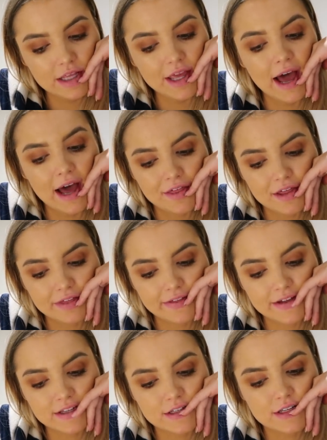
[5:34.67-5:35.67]
yeah, I think
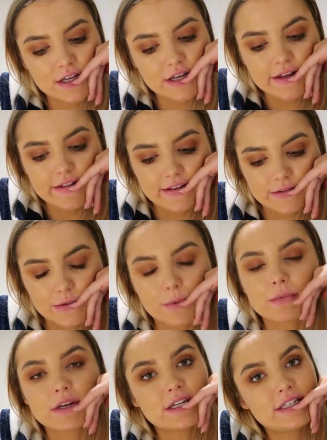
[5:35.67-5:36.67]
that's what
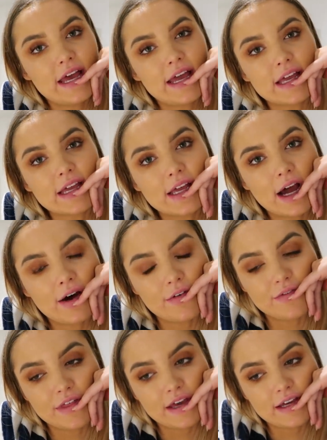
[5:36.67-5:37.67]
I'm gonna take out
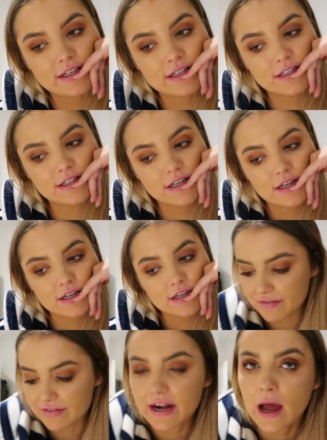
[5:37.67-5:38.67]
of this.
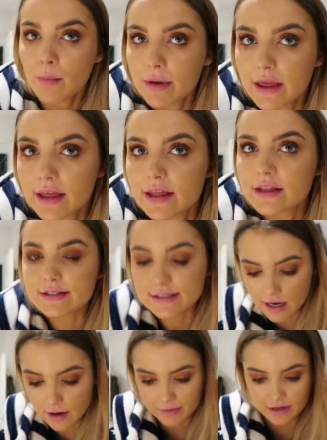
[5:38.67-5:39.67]
My friend Abby
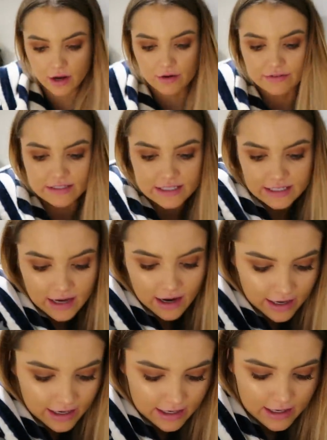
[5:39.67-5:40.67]
is coming over
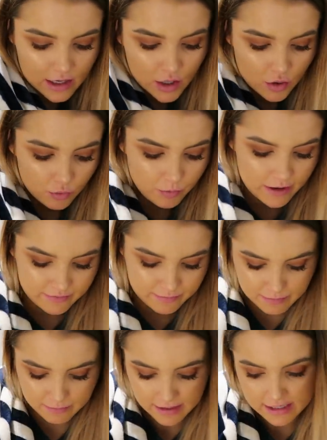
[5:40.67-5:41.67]
tonight. We've
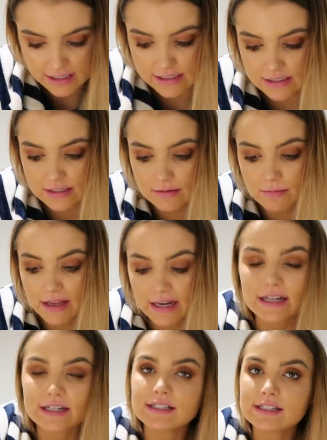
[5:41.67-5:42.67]
been
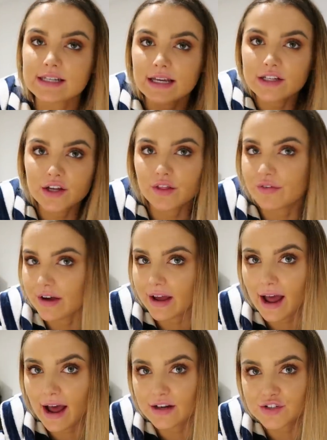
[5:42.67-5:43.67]
meaning to see each other for
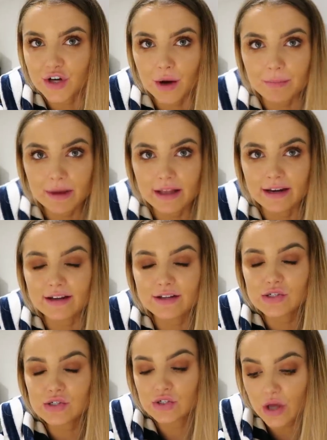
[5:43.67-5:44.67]
a catch up in
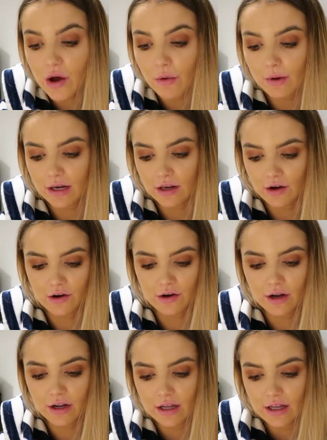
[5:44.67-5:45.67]
so
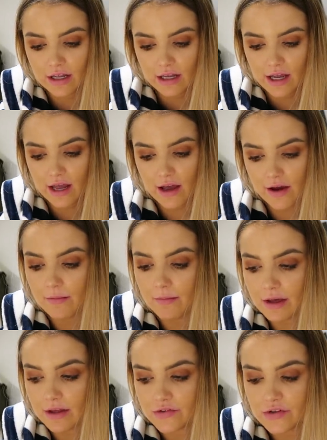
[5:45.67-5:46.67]
long,
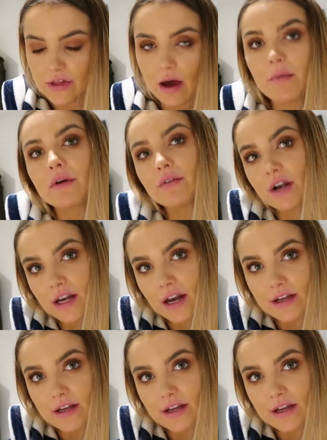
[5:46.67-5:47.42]
so that'll be really